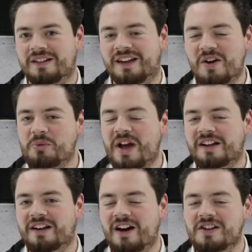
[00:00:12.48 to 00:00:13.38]
Today we're back
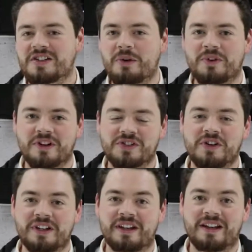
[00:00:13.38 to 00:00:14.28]
in the garage and we're going to show
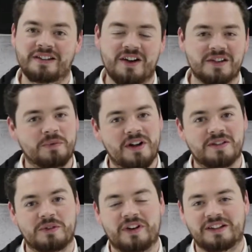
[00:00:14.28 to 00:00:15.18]
you the exhaust
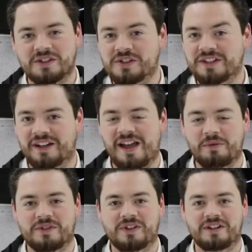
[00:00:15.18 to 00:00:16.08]
mods we've had done to the
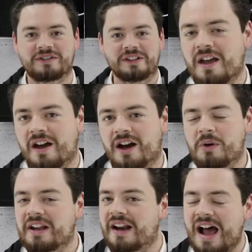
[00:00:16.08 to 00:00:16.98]
MX5. I
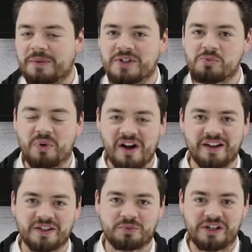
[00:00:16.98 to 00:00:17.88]
went on an absolute
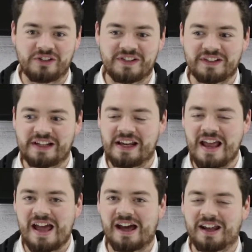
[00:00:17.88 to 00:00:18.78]
buying spree recently
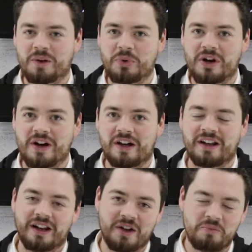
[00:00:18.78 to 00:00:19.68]
and I
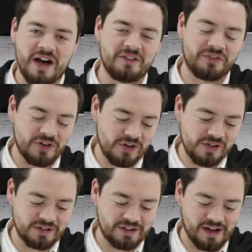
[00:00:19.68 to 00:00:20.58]
bought a
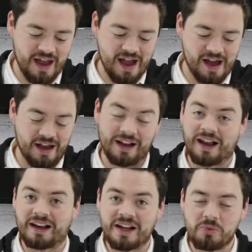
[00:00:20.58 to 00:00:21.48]
manifold,
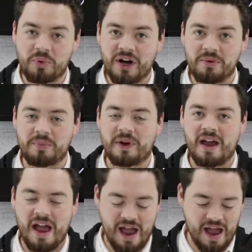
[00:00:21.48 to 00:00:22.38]
a link pipe
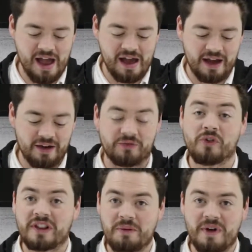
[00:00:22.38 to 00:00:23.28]

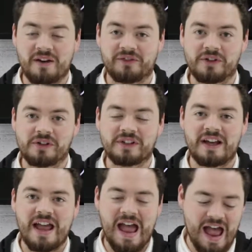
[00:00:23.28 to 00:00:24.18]
for that manifold,
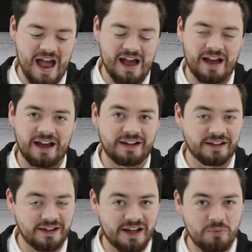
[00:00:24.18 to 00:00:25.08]
and a
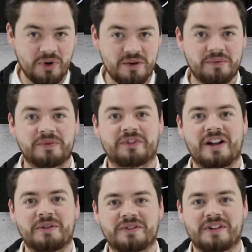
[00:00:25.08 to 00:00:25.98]
Decat pipe for the
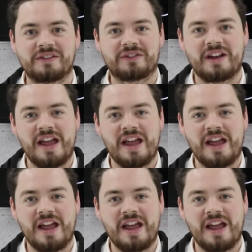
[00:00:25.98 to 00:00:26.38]
MX5